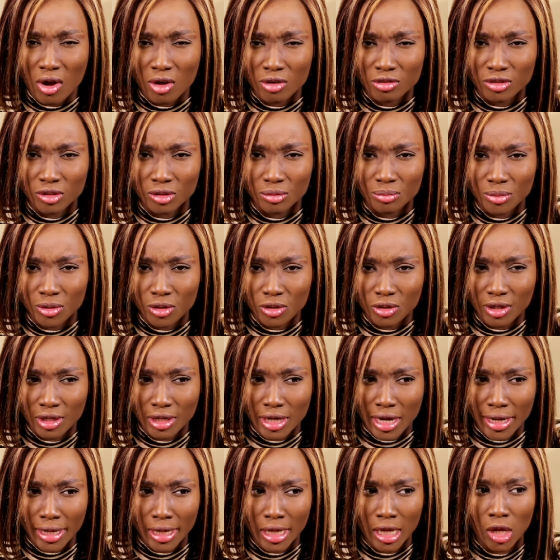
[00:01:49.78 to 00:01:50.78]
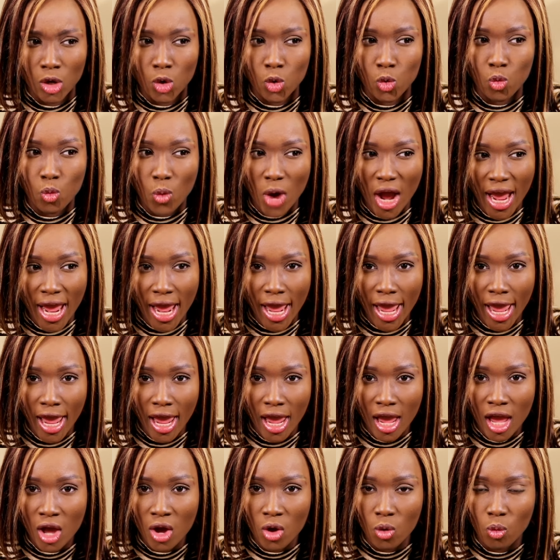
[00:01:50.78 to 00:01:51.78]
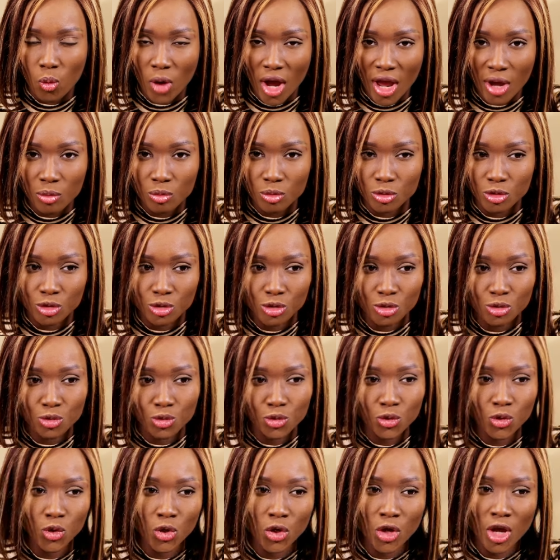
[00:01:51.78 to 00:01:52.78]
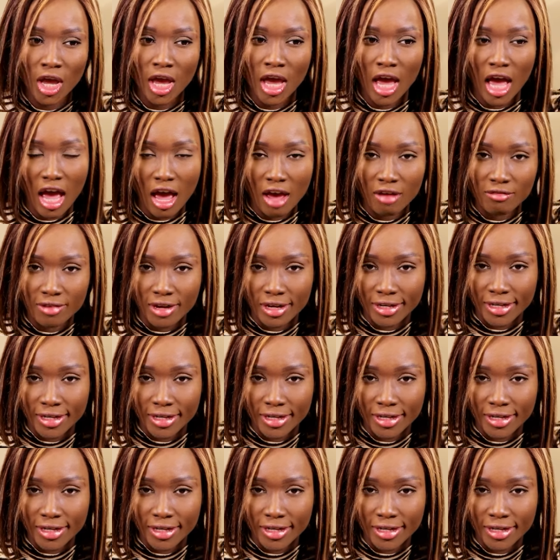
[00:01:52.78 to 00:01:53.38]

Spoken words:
were of the opinion, like, why? Why would you have